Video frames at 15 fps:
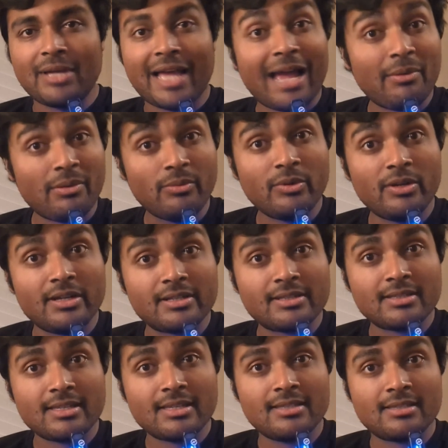but how it
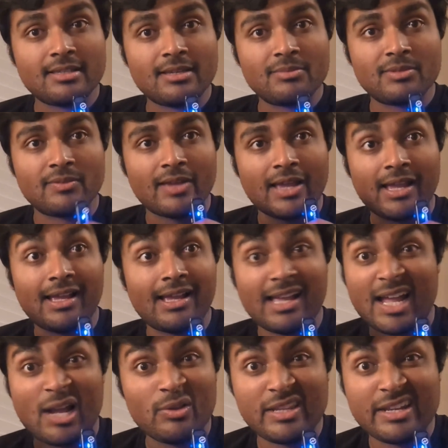works in terms of how